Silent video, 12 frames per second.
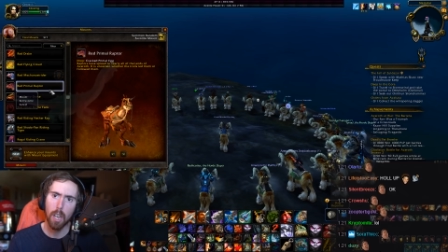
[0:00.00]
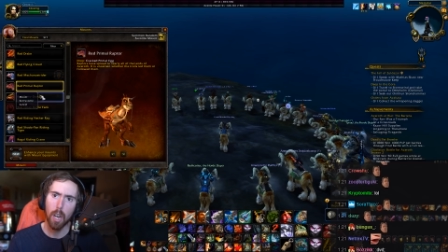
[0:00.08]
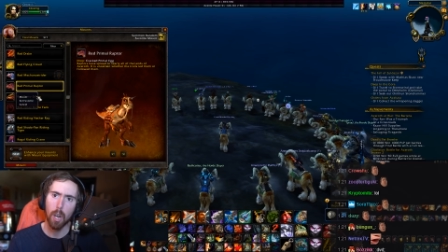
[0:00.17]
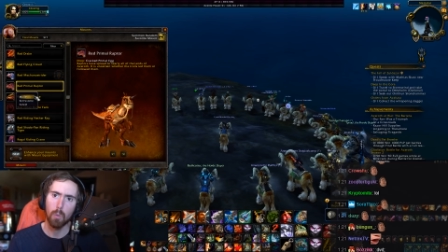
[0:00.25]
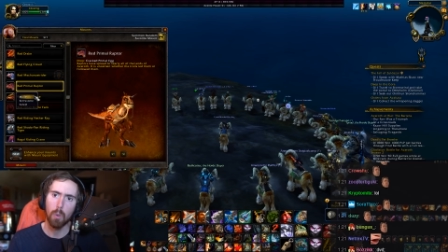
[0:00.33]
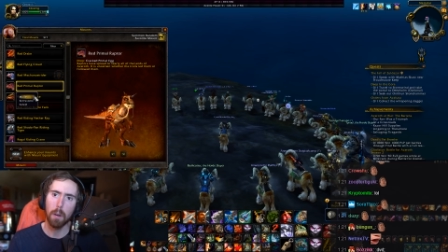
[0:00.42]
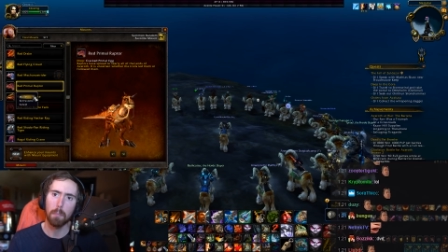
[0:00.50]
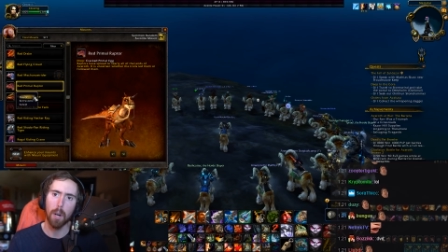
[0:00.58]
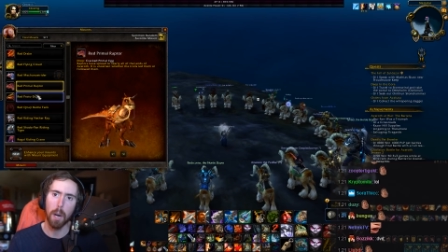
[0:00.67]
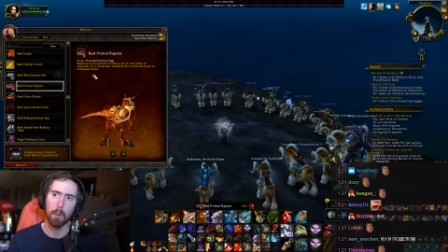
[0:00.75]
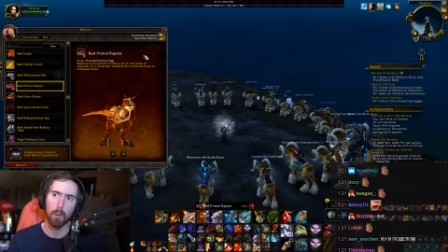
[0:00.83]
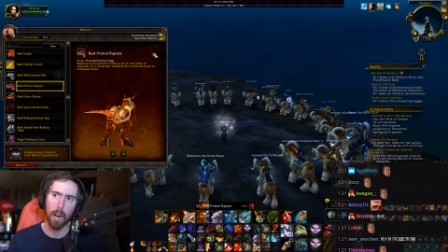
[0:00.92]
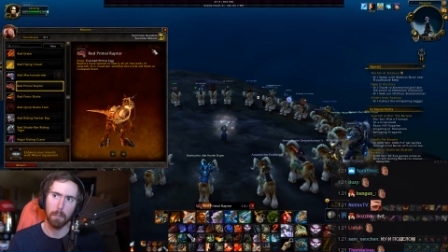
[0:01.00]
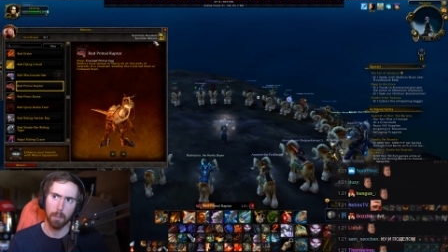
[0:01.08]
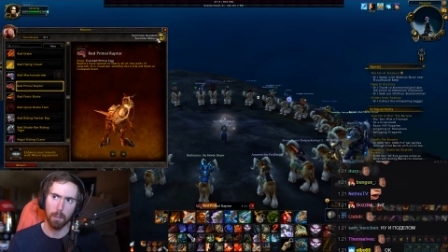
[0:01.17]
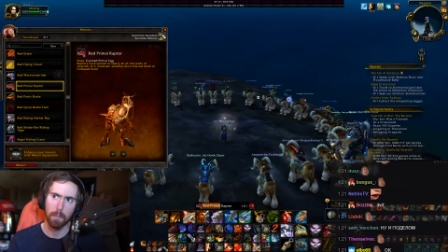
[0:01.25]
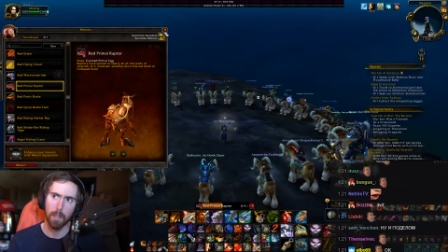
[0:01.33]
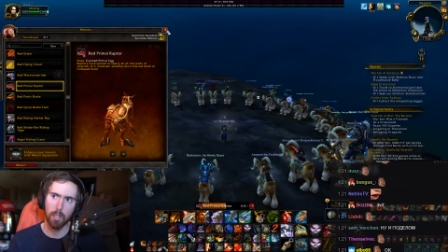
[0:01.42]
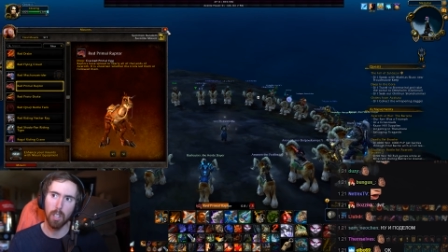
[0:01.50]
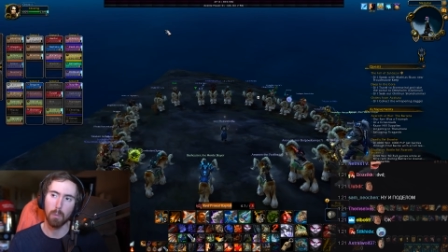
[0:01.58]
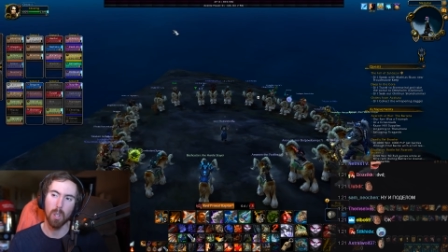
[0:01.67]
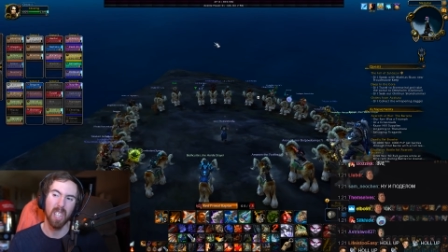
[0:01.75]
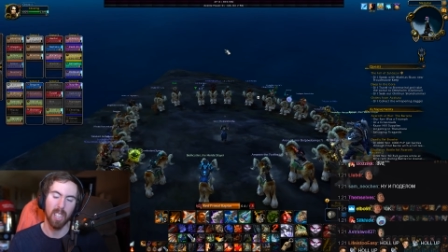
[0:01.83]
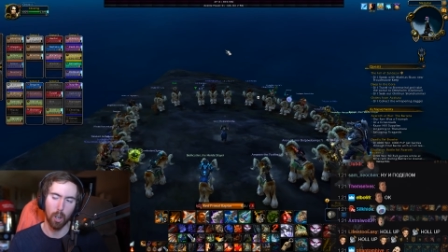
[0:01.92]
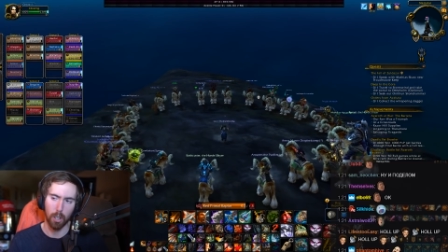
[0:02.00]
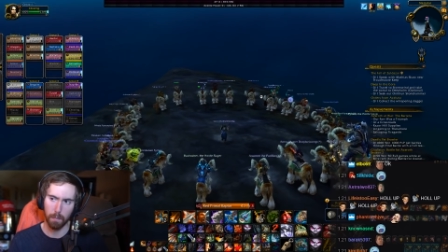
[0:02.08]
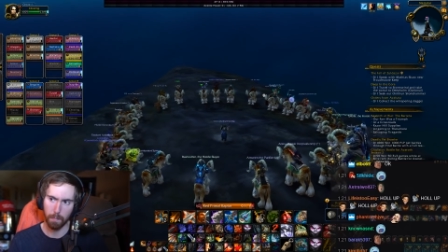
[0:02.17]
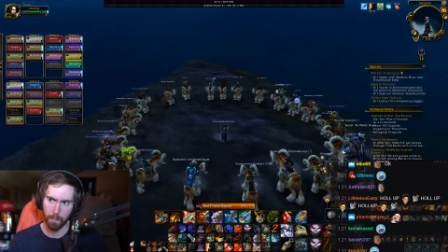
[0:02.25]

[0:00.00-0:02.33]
Red Primal Raptor. Let's get really hard.